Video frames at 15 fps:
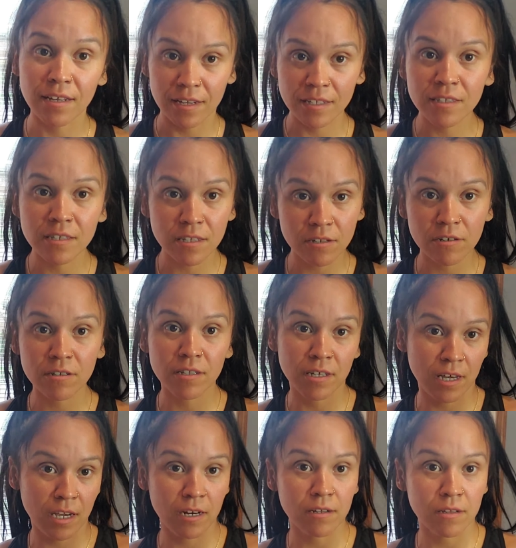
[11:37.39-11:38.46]
It's
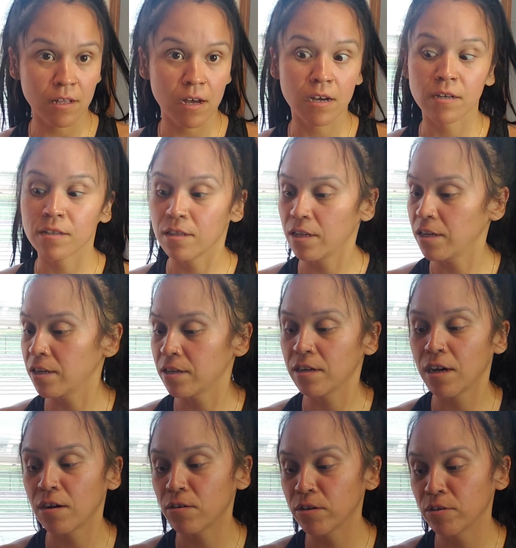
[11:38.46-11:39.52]
literally 8 o'clock. Like,
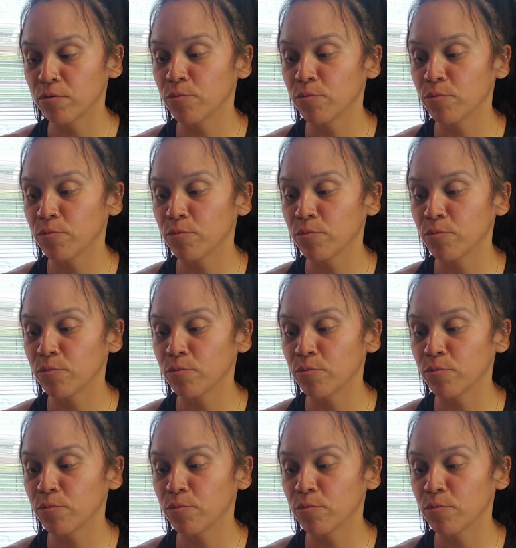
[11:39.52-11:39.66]
I don't even